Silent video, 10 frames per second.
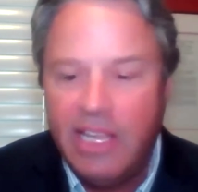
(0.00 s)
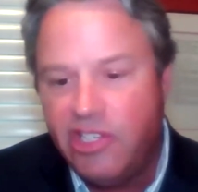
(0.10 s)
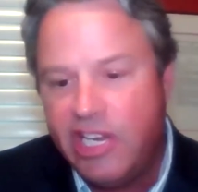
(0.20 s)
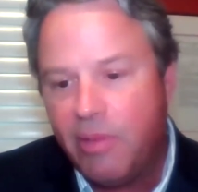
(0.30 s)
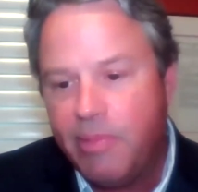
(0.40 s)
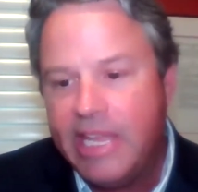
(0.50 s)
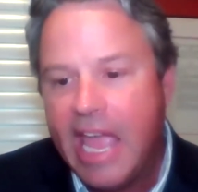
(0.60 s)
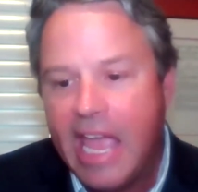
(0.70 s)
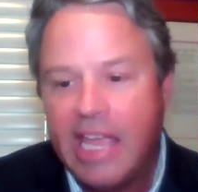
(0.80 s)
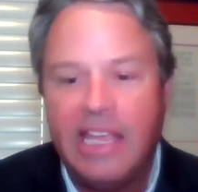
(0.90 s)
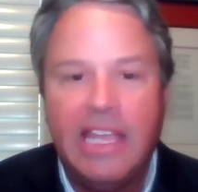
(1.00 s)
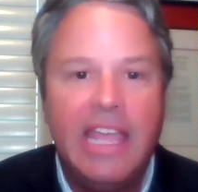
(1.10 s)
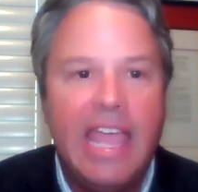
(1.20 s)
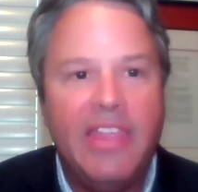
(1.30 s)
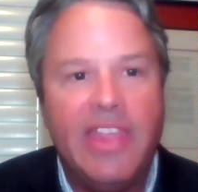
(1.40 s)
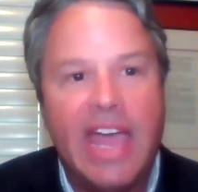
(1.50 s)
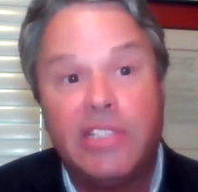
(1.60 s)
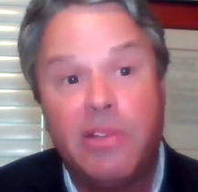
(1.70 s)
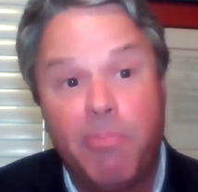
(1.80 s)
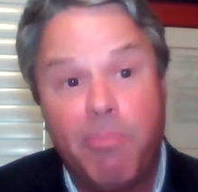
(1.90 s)
GLBA, and
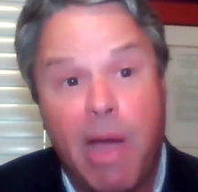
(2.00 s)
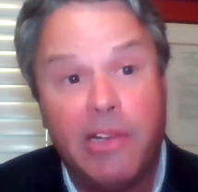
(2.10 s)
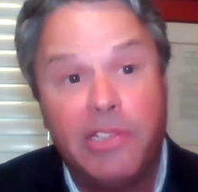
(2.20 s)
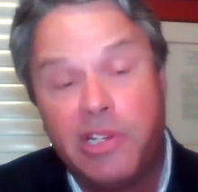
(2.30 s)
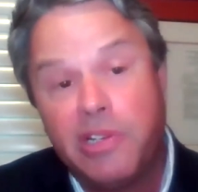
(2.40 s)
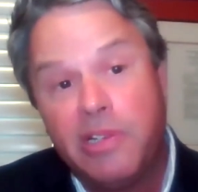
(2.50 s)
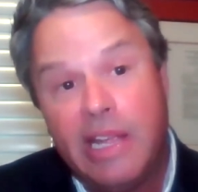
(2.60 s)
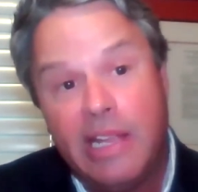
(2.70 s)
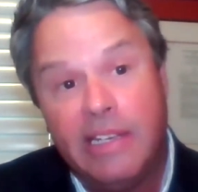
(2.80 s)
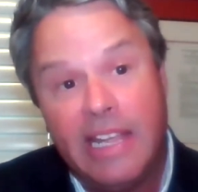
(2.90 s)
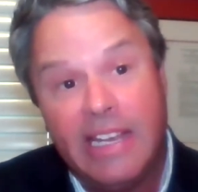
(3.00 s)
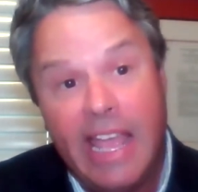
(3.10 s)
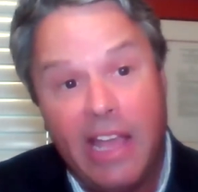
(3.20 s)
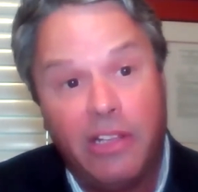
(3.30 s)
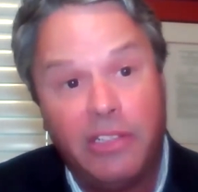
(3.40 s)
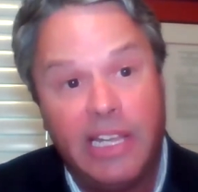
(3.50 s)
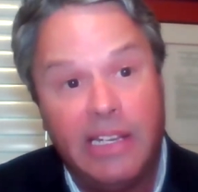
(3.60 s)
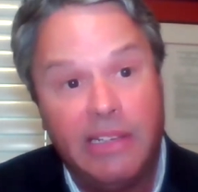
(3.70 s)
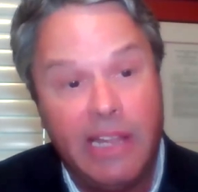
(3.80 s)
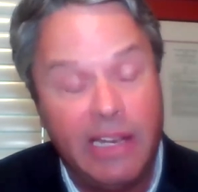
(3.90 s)
that's monitored and held
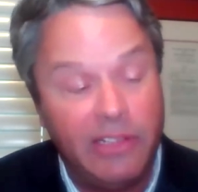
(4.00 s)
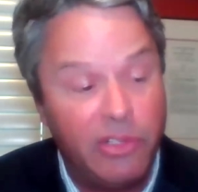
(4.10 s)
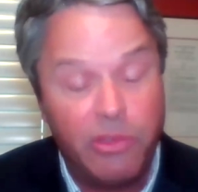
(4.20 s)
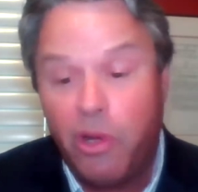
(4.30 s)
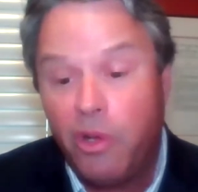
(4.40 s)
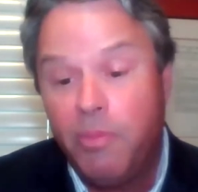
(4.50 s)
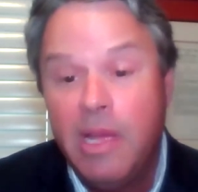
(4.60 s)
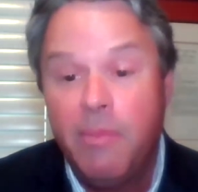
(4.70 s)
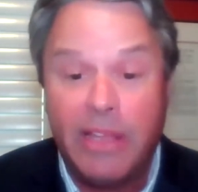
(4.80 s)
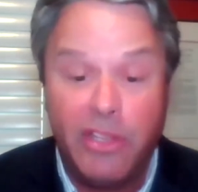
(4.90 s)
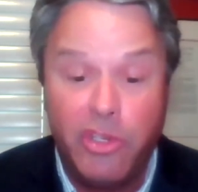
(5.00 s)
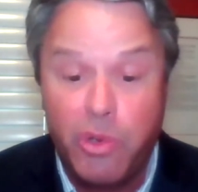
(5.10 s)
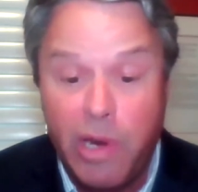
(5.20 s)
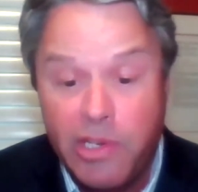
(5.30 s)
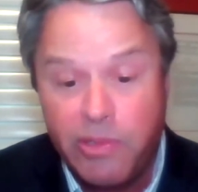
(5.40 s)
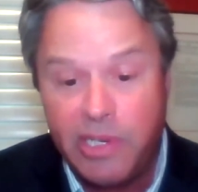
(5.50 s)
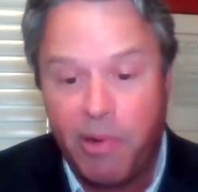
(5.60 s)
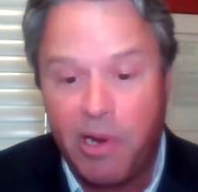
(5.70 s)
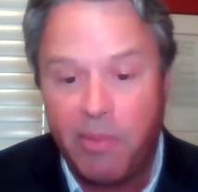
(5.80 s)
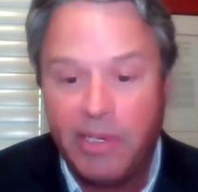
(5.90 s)
and controlled by the Treasury
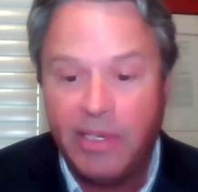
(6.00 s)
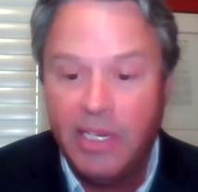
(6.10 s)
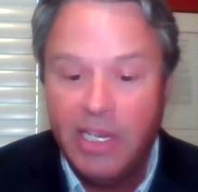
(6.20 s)
Department.